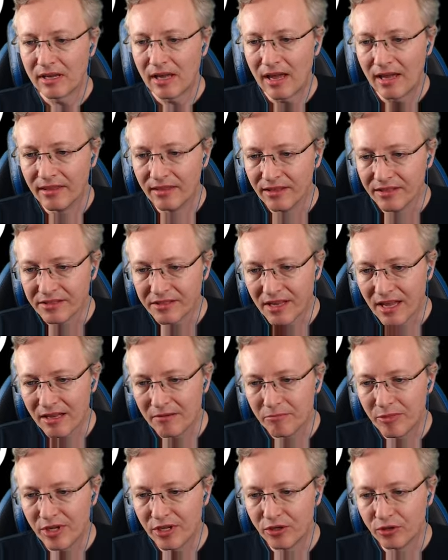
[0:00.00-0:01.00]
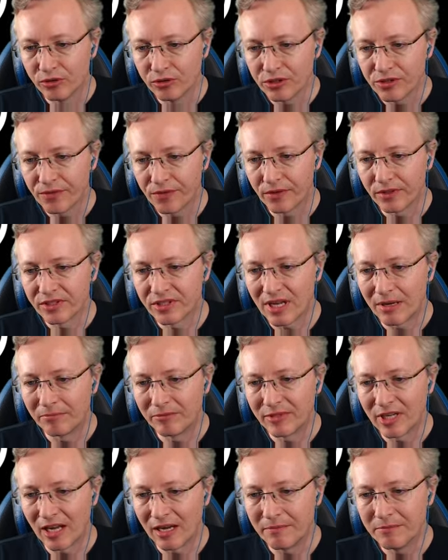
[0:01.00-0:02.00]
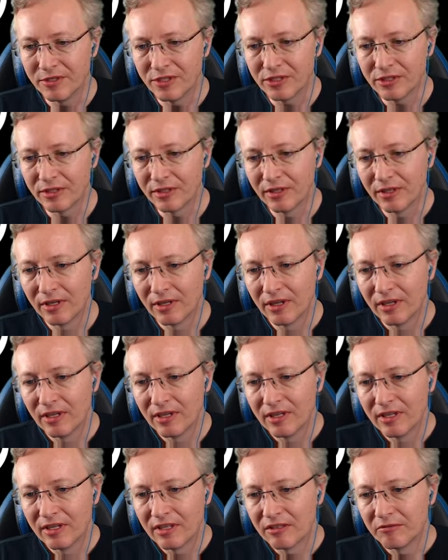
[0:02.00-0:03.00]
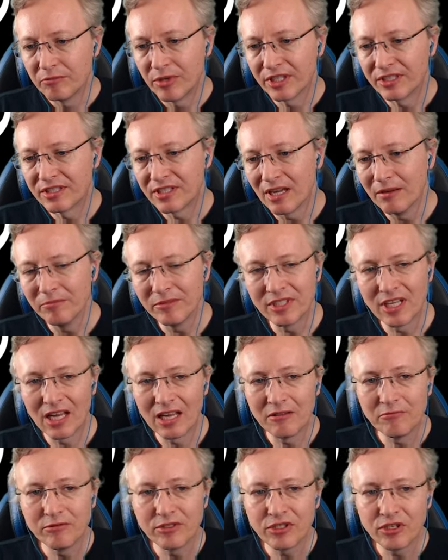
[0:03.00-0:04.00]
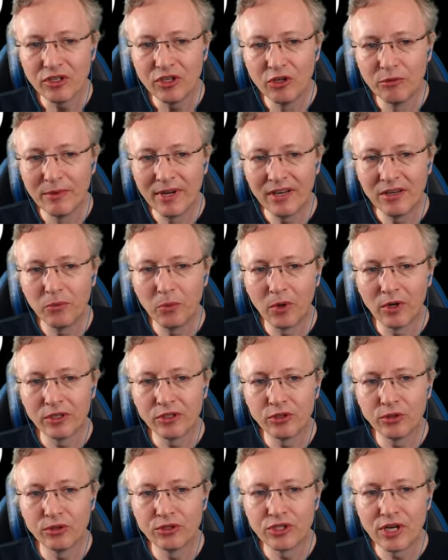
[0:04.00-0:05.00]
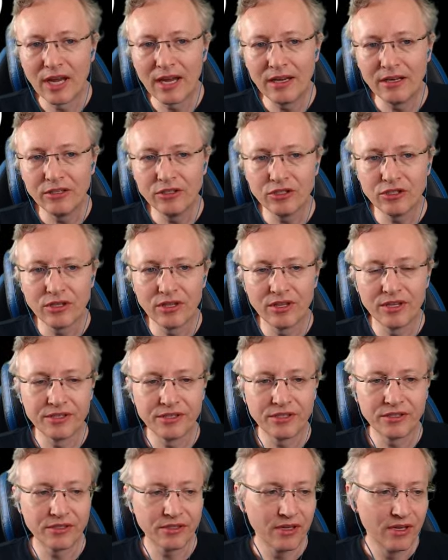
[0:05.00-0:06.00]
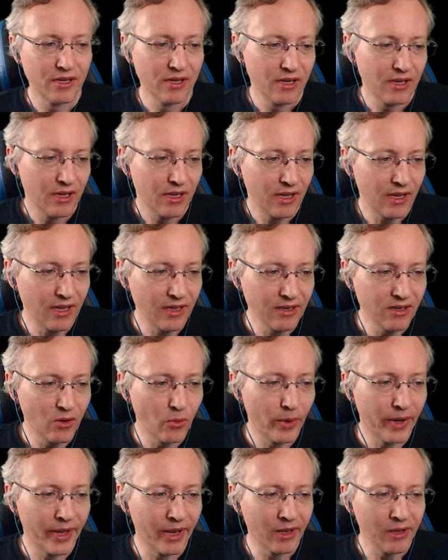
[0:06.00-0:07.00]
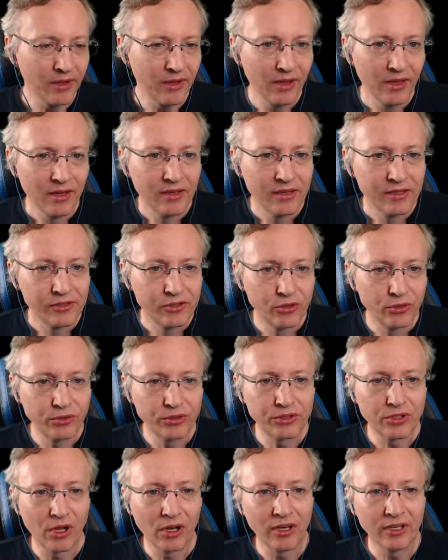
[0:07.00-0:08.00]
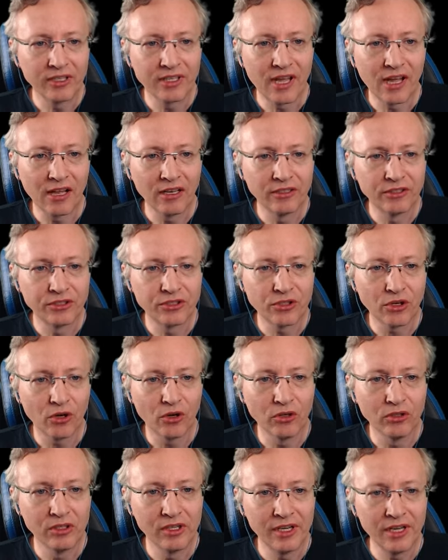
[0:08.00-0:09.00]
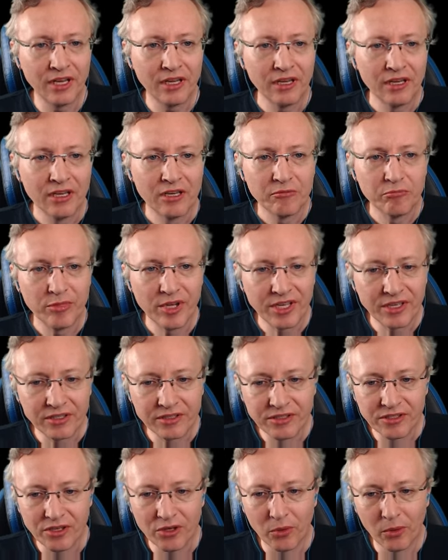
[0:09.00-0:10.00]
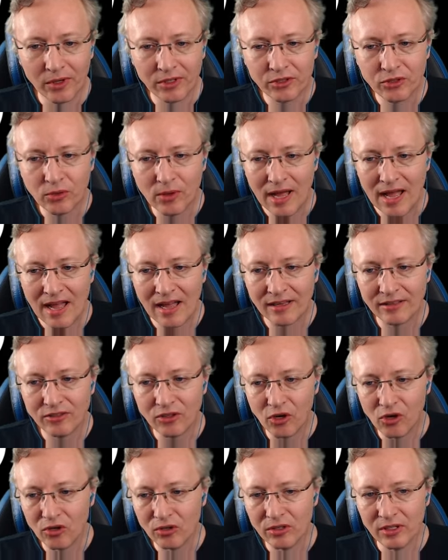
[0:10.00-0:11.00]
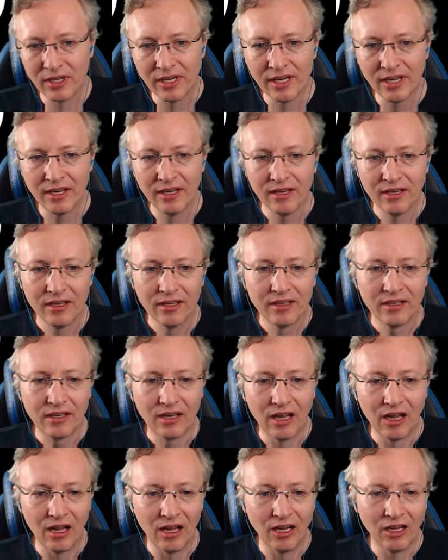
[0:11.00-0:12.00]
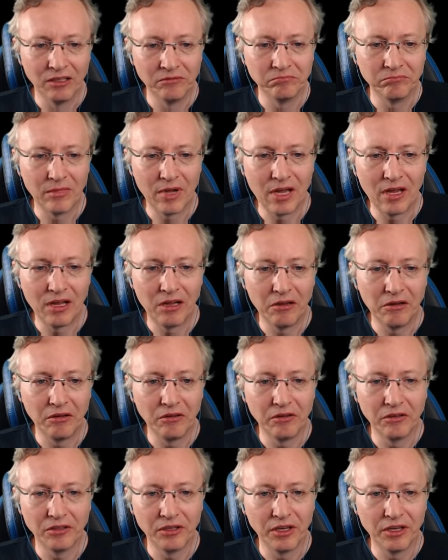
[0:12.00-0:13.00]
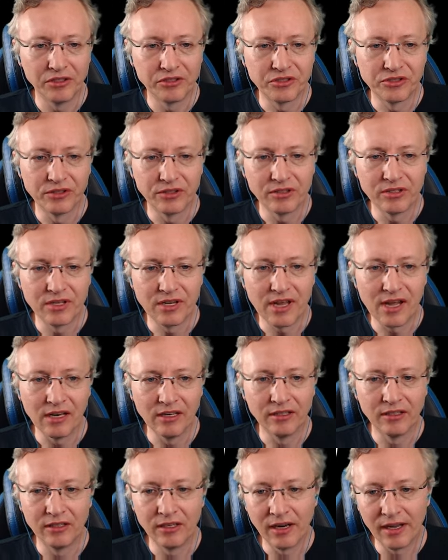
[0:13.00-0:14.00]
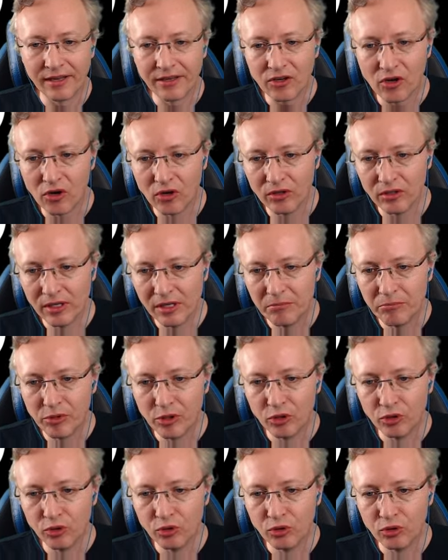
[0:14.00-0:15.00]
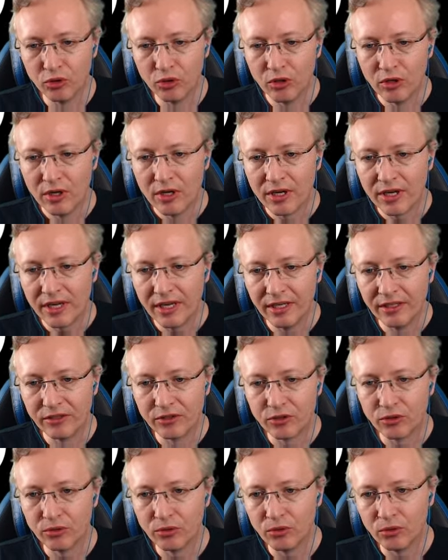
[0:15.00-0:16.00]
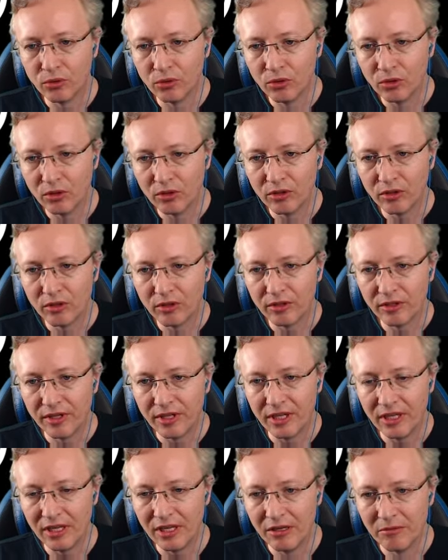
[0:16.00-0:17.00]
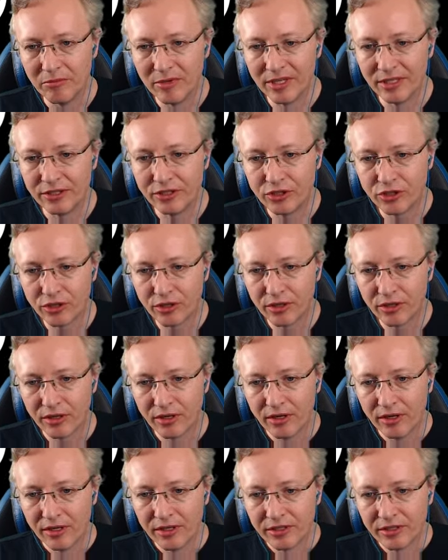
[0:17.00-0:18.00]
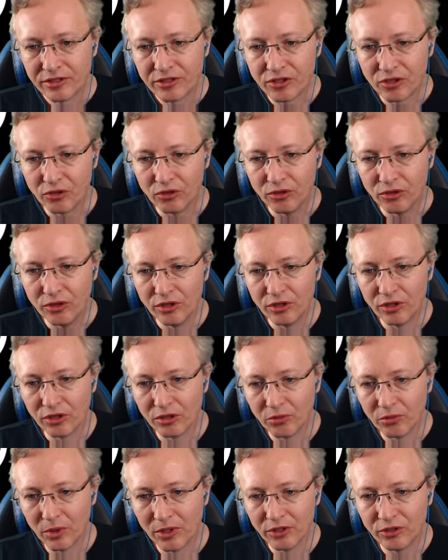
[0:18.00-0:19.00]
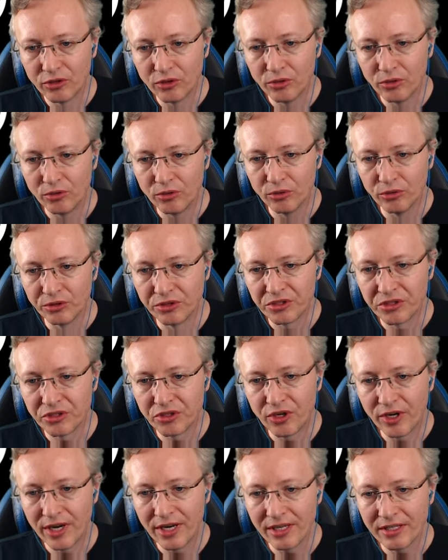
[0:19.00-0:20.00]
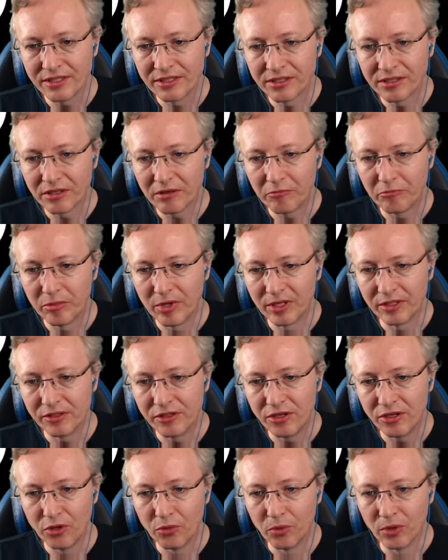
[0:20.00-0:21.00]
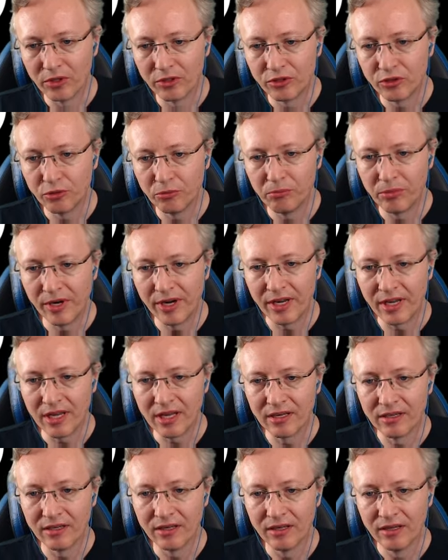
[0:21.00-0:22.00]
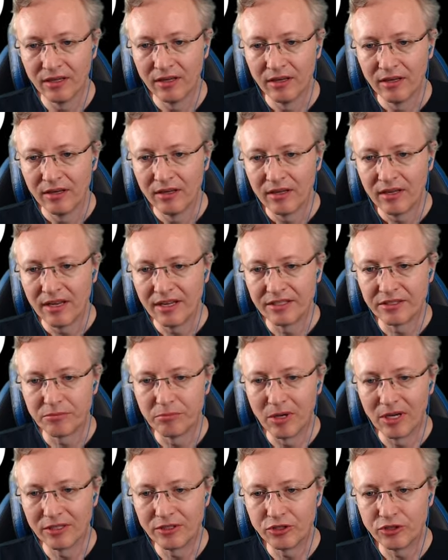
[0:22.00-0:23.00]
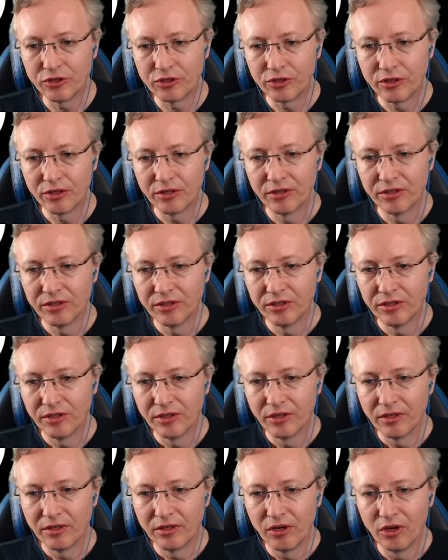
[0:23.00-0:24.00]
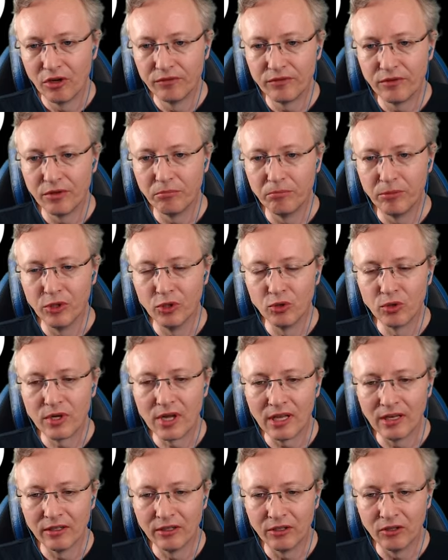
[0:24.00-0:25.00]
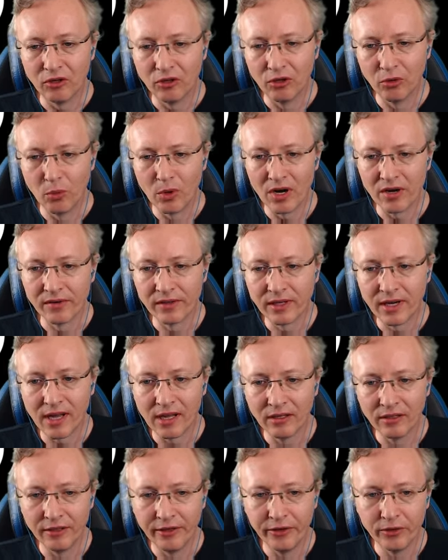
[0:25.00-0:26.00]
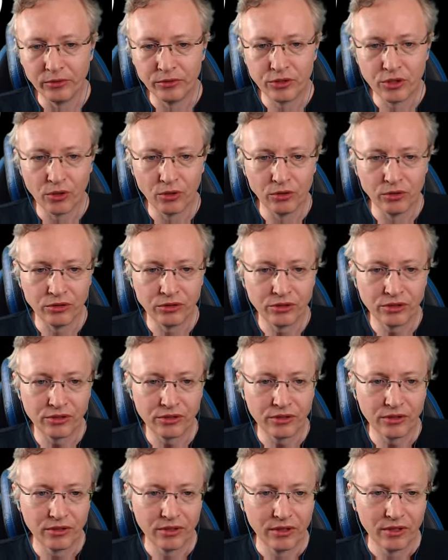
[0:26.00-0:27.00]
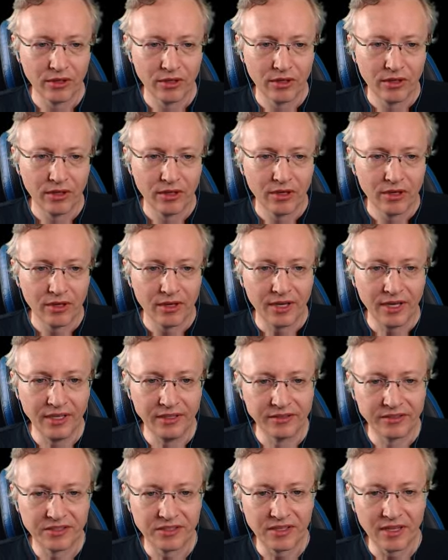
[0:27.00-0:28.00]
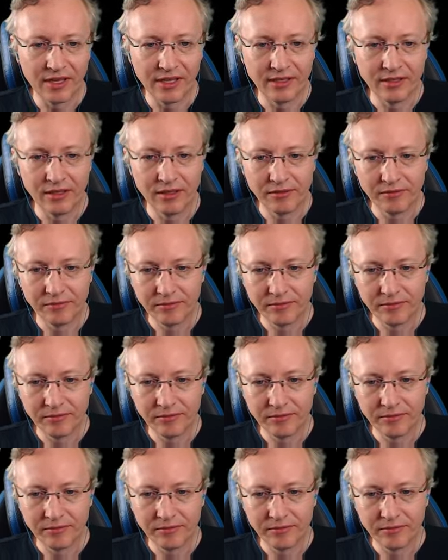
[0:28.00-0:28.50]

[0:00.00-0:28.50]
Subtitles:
And this can be useful sometimes, but sometimes you might want to change this inkwell to solid colors only because you want to add only a certain color, like only blue, into the image. So don't want to do streaks, but you want to bring in as much of the blue color or whatever color you chose instead.